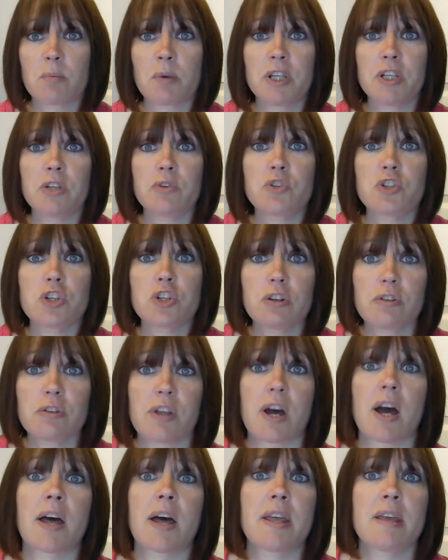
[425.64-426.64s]
And when you do
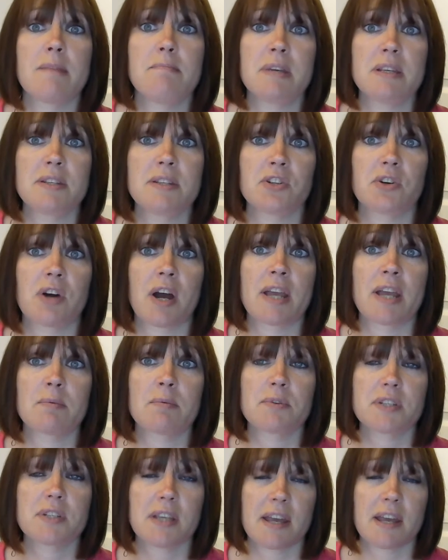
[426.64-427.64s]
that, it means you're
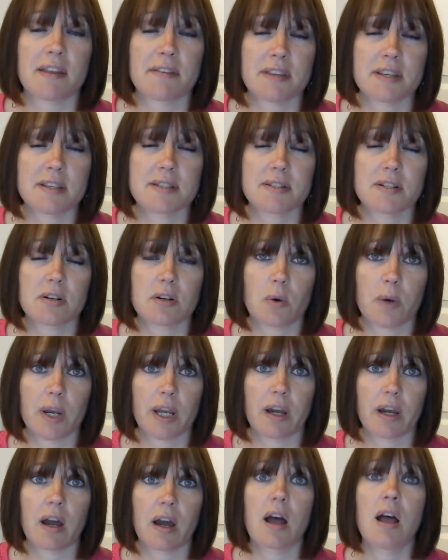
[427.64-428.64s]
able to get things done
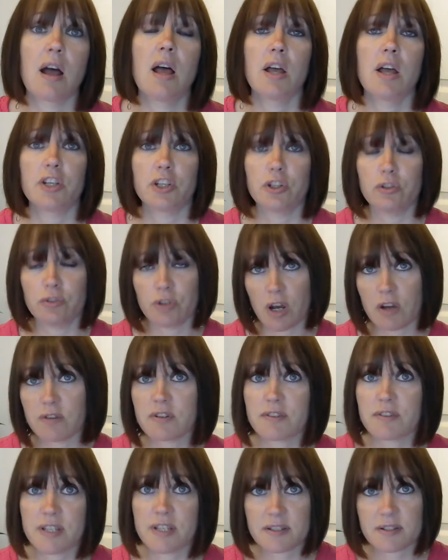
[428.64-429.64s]
quicker. You know
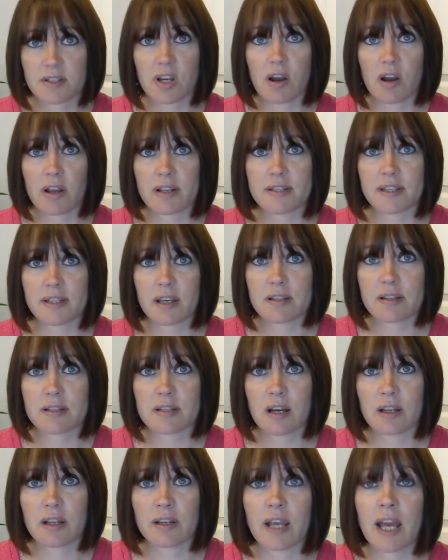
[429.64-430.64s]
that things are going to get
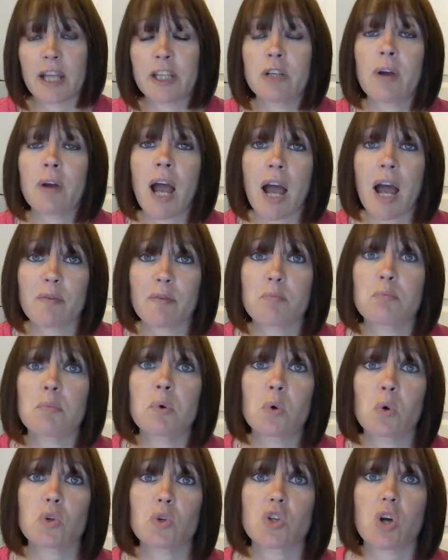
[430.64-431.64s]
done and you have
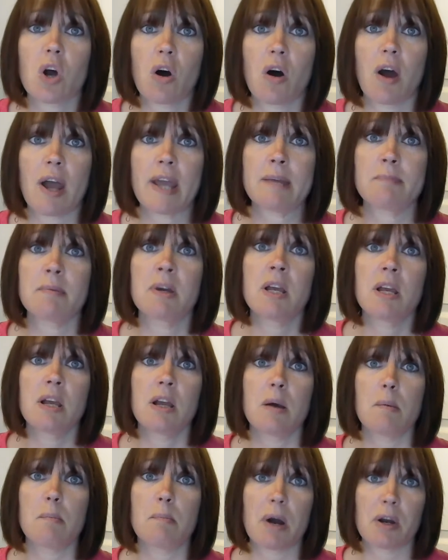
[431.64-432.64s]
more time
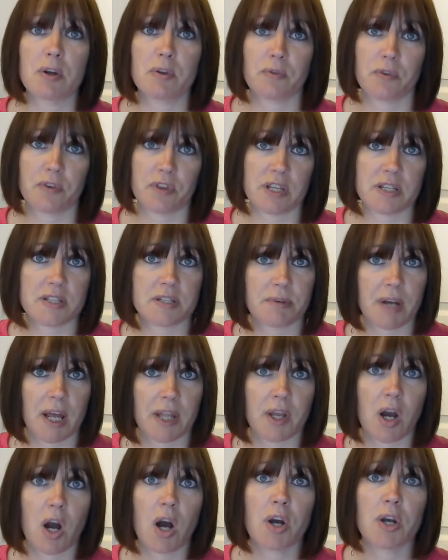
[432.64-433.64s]
both for things around
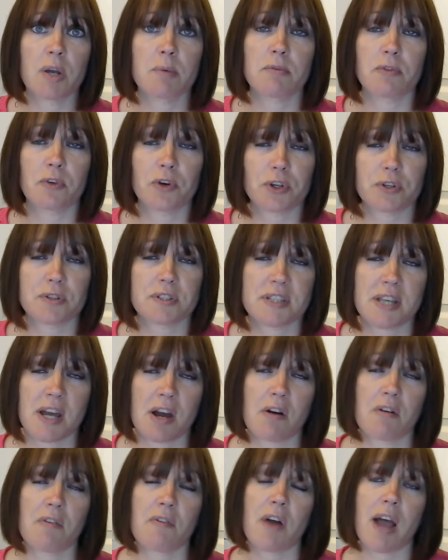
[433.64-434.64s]
the home, for
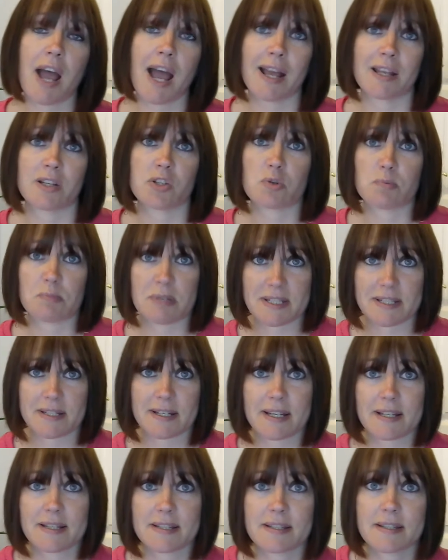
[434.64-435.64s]
yourself and your
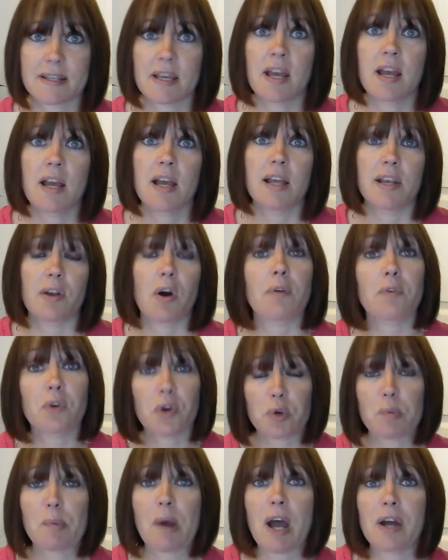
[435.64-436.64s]
business. Now I've
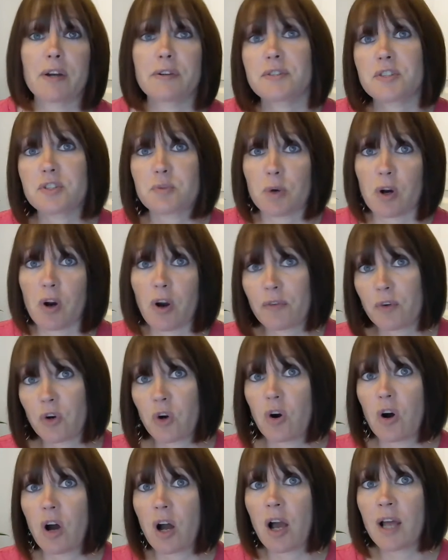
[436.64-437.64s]
got a post where I've
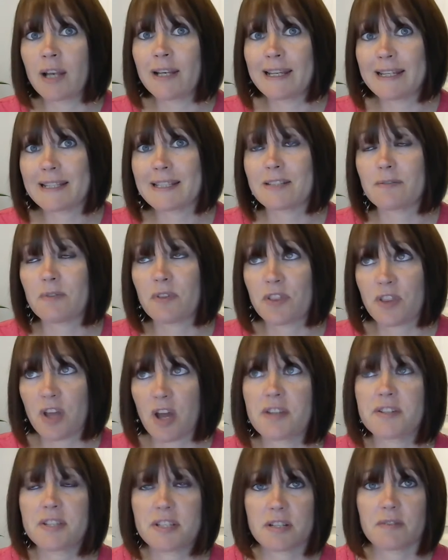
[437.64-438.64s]
got a list of
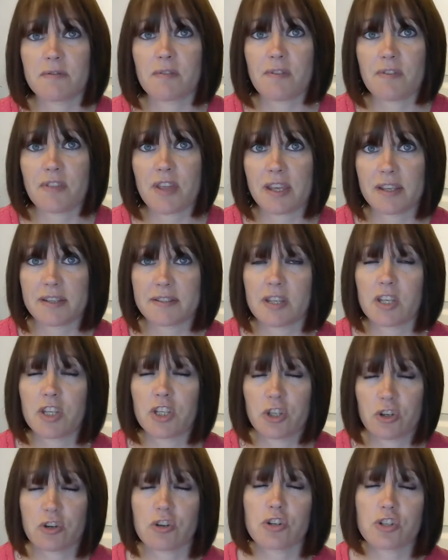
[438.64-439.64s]
30 different things that
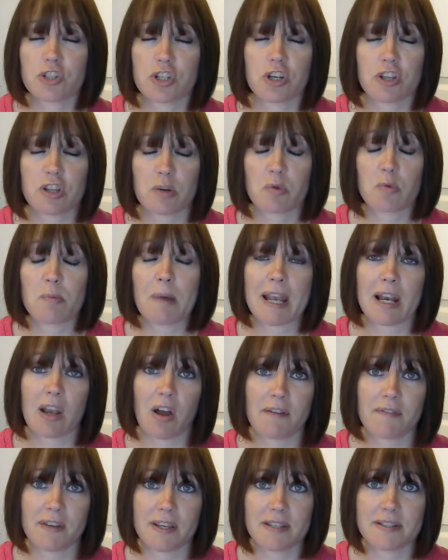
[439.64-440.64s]
you can do that will make
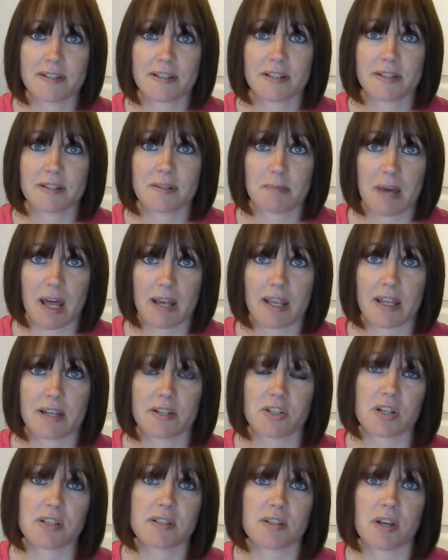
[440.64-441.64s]
life easier to
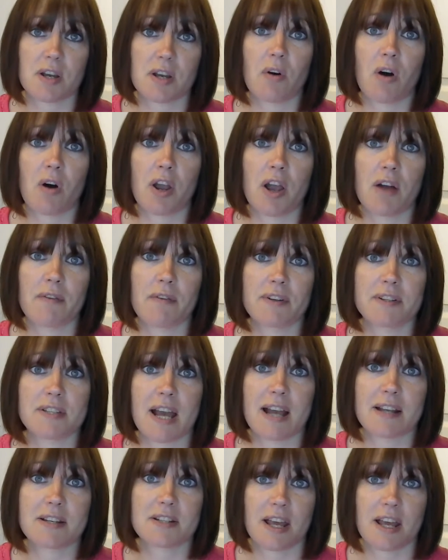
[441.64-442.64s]
manage. So I have
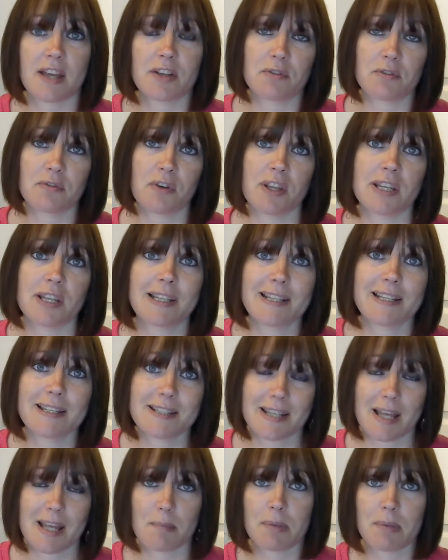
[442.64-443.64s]
attached that. You'll find the link
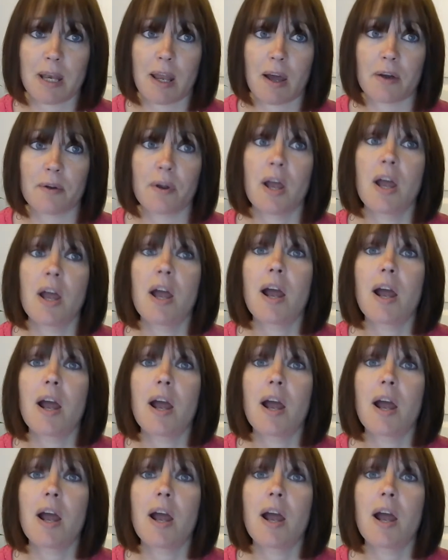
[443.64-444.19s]
to that below.